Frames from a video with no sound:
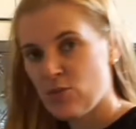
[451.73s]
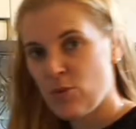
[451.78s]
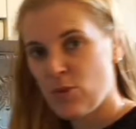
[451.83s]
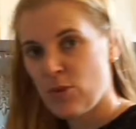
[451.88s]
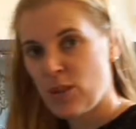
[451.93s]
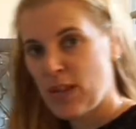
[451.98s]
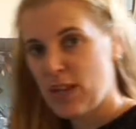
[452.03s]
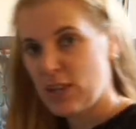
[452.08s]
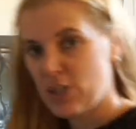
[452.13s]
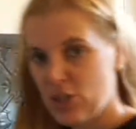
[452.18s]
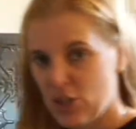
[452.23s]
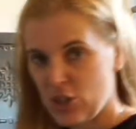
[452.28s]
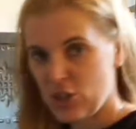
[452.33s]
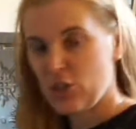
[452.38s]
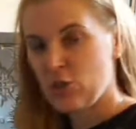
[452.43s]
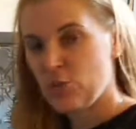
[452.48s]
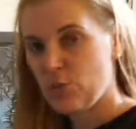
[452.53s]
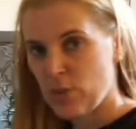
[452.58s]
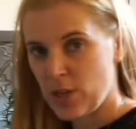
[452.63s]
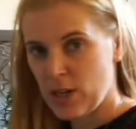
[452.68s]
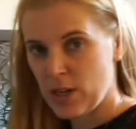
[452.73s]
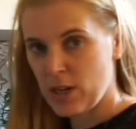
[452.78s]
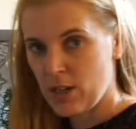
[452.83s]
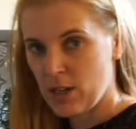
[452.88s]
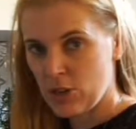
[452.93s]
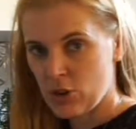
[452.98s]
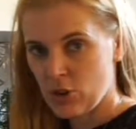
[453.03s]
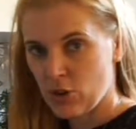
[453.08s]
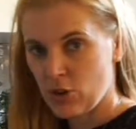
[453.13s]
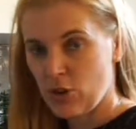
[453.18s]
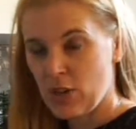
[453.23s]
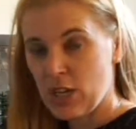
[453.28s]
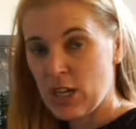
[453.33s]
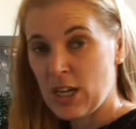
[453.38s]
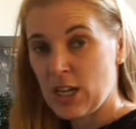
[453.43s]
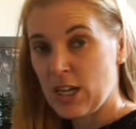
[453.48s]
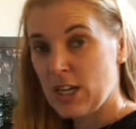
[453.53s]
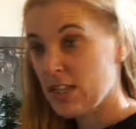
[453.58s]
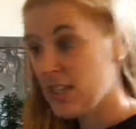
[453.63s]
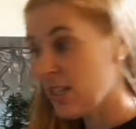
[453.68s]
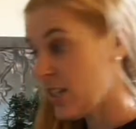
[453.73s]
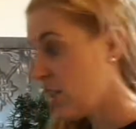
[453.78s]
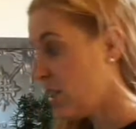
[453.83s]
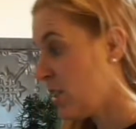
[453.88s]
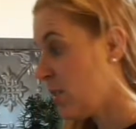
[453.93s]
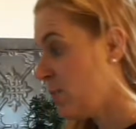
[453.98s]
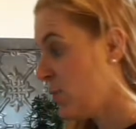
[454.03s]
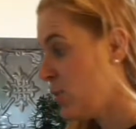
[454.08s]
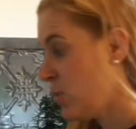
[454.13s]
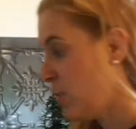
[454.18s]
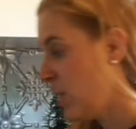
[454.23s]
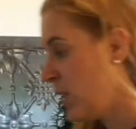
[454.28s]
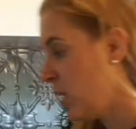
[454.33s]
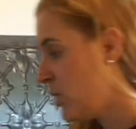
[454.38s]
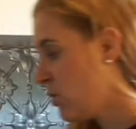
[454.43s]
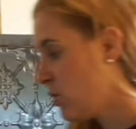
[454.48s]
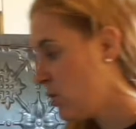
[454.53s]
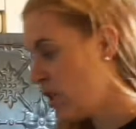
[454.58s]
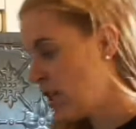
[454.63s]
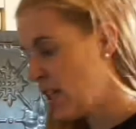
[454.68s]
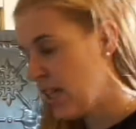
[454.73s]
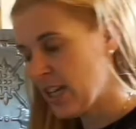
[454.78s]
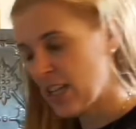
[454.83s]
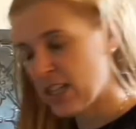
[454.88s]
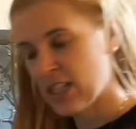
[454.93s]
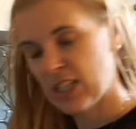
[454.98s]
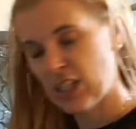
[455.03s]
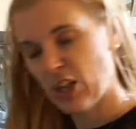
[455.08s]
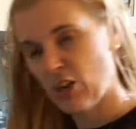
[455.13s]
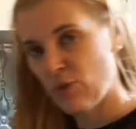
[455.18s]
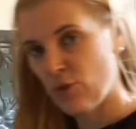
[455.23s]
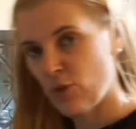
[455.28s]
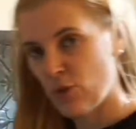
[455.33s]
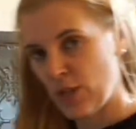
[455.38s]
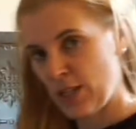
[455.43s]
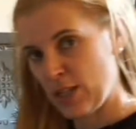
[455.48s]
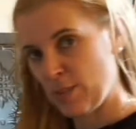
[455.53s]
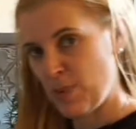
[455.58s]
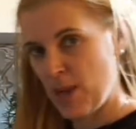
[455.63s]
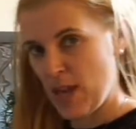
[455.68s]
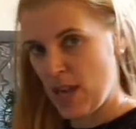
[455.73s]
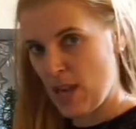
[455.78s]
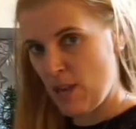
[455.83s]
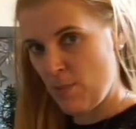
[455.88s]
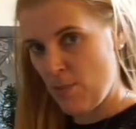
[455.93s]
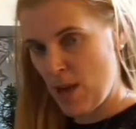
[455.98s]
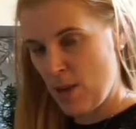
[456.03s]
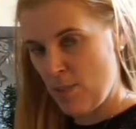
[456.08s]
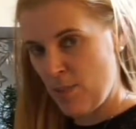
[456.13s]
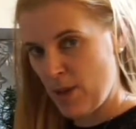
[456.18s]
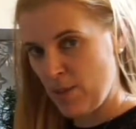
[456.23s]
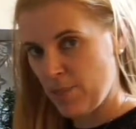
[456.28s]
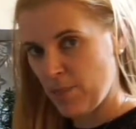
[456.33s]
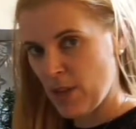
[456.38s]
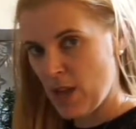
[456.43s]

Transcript: roll out gingerbread dough is actually between 2 layers of greased baking paper.